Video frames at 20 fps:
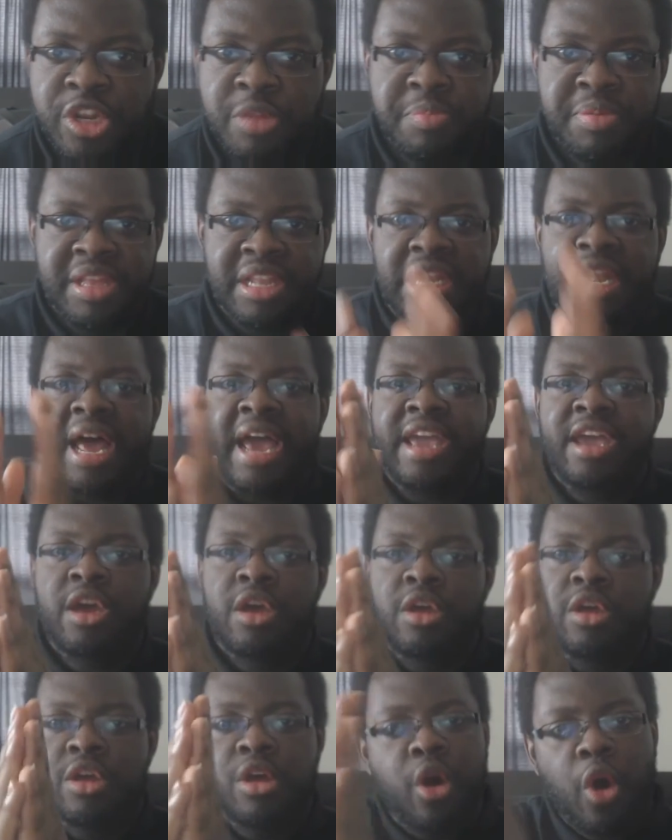It'd be like
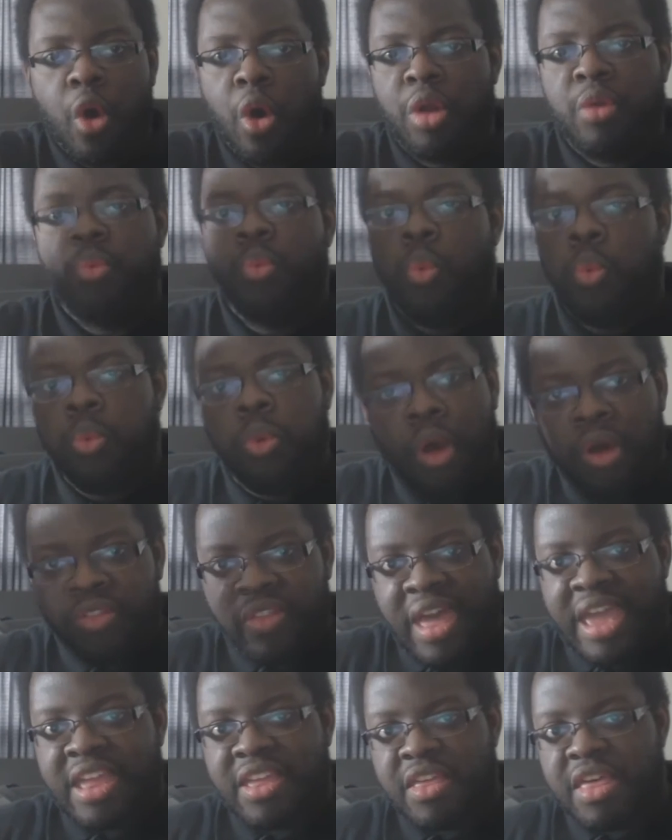on
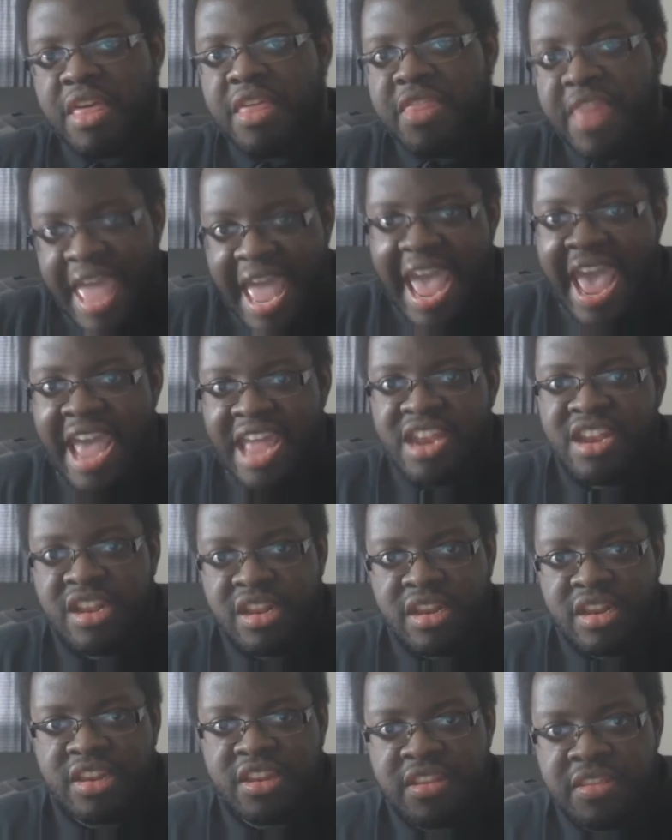like the
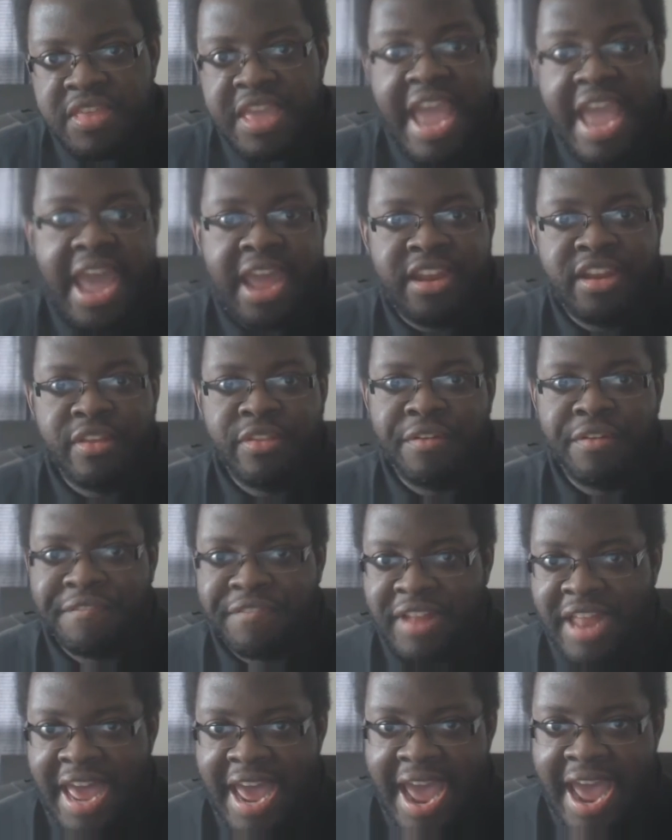end of the
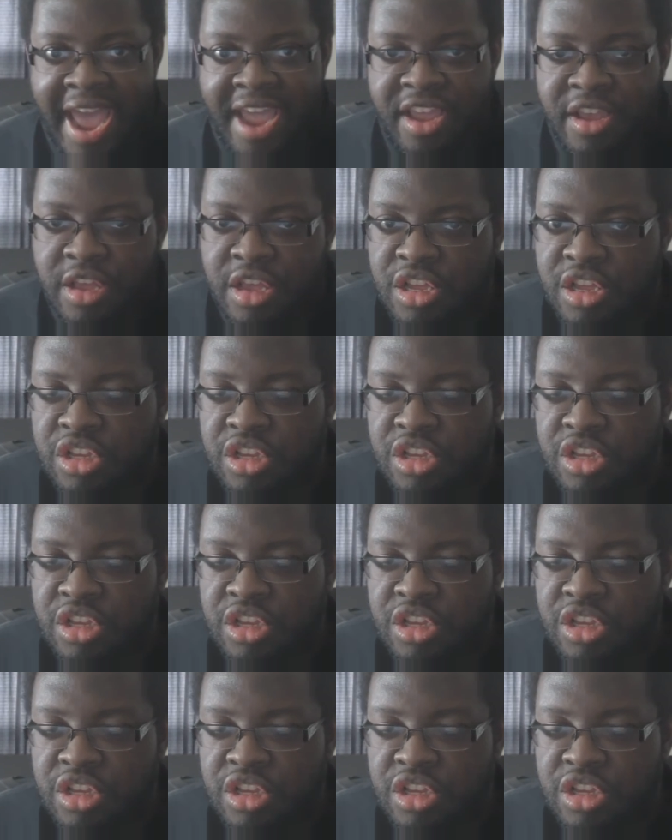flag.